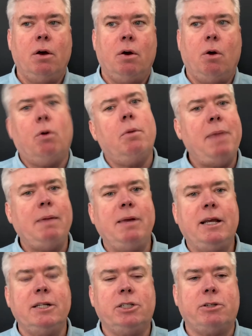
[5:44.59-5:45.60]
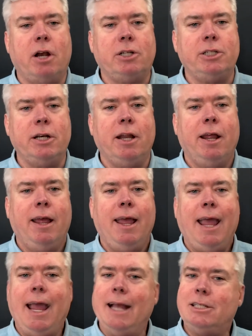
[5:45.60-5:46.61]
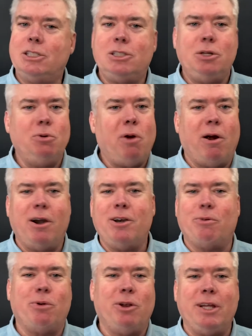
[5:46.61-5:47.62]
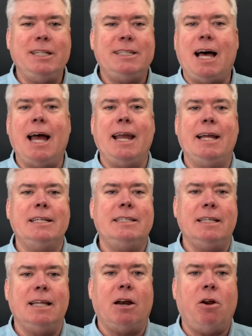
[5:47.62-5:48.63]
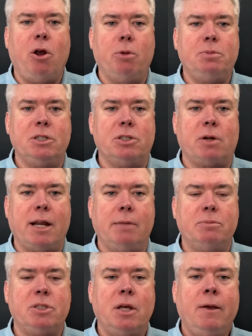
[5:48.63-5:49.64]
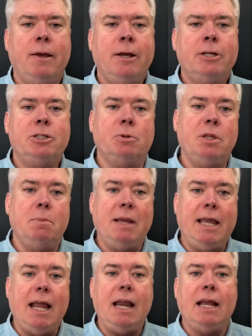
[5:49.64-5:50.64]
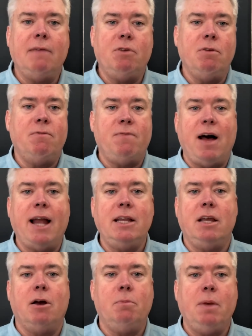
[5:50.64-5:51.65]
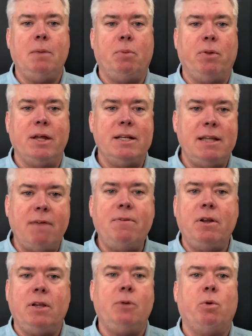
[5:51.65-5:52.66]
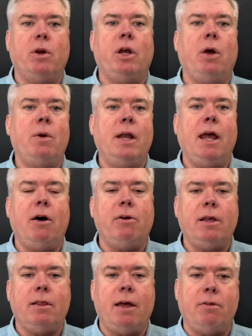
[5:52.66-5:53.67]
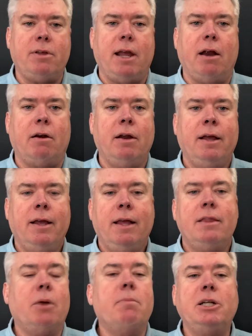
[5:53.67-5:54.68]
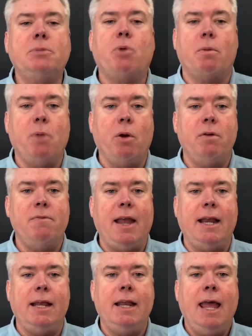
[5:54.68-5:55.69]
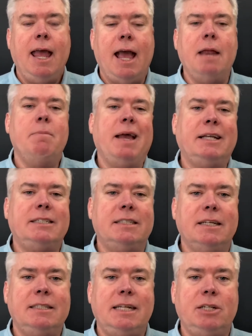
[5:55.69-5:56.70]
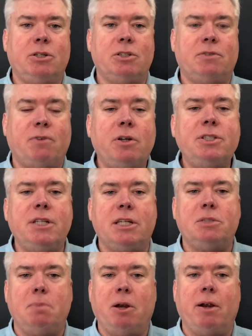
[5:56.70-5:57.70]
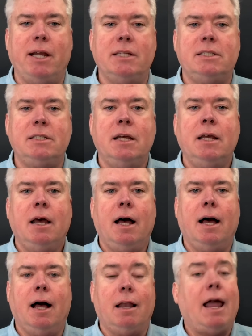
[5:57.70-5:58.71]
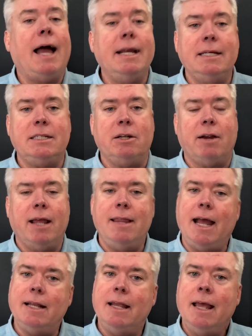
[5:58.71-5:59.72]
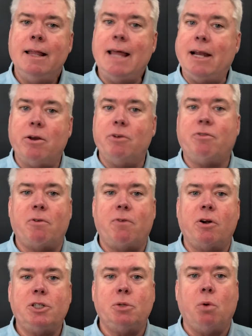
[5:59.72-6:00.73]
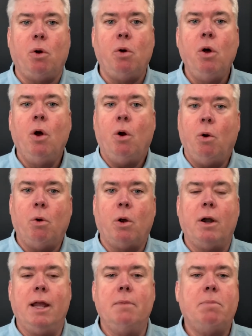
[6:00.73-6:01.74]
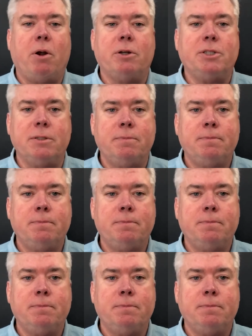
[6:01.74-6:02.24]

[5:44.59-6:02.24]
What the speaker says: or maybe construction. It's too hard to really tie into their hopes and dreams. So in the beginning, if you find young people that definitely want to go into healthcare, they're much more motivated, and it makes the teacher's first experience a lot easier. And that goes for virtual or in person.